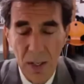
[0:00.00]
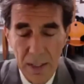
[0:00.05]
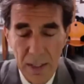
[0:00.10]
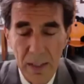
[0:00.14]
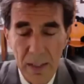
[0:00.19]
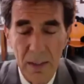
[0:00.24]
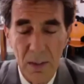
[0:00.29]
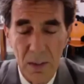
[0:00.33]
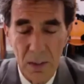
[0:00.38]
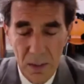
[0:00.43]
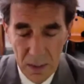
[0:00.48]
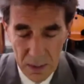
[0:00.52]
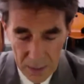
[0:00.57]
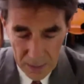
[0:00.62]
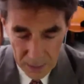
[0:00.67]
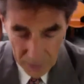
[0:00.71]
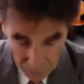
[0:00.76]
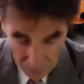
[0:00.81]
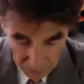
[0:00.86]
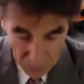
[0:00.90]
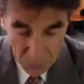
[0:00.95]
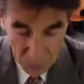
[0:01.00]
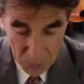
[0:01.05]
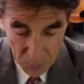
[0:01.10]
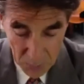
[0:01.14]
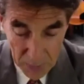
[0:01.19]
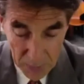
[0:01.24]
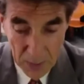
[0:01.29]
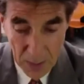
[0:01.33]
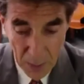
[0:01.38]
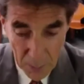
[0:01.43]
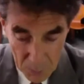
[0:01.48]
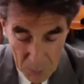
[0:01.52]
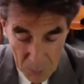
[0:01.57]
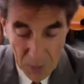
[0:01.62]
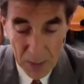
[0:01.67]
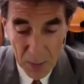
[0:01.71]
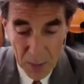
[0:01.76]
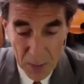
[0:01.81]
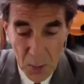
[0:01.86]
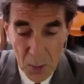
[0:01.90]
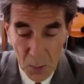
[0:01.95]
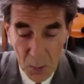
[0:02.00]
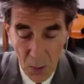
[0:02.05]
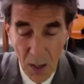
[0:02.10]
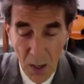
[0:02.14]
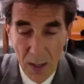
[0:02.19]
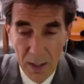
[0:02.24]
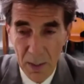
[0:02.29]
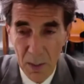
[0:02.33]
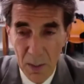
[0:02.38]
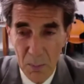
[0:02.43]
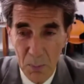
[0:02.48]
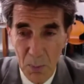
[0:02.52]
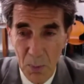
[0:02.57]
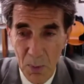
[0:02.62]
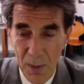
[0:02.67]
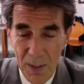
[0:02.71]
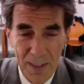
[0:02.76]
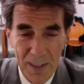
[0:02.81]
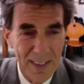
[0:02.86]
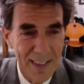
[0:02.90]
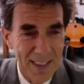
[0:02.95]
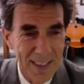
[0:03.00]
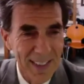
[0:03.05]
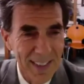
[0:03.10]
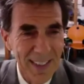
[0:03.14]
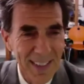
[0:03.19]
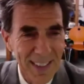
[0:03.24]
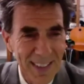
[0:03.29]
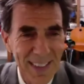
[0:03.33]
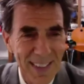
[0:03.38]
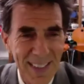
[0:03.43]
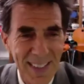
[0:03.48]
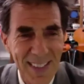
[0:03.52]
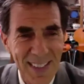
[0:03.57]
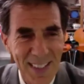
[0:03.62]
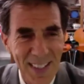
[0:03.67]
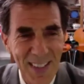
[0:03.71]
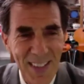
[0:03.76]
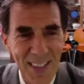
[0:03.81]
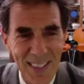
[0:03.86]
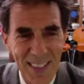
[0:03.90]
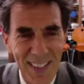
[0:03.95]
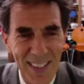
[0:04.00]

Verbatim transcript: to illustrate. I'm trying to draw to the point. a joke